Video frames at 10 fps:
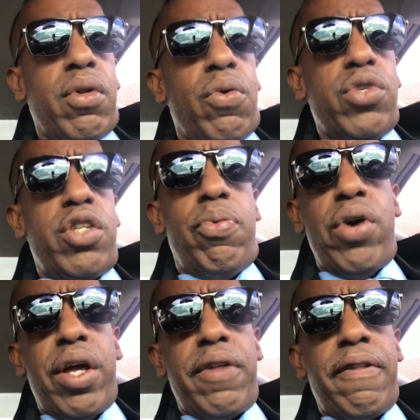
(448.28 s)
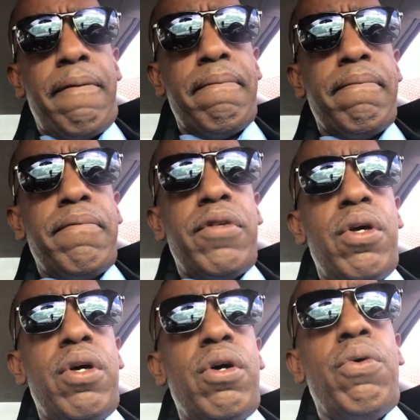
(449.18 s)
What's the point?
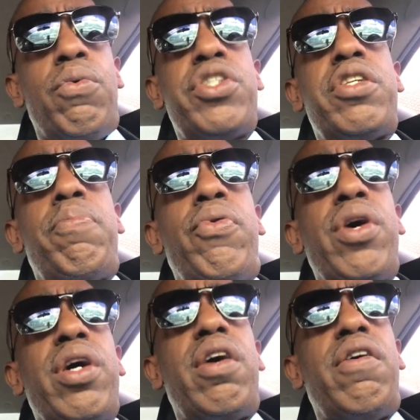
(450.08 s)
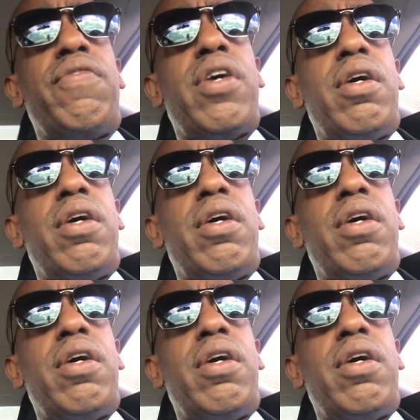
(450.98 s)
What's the point of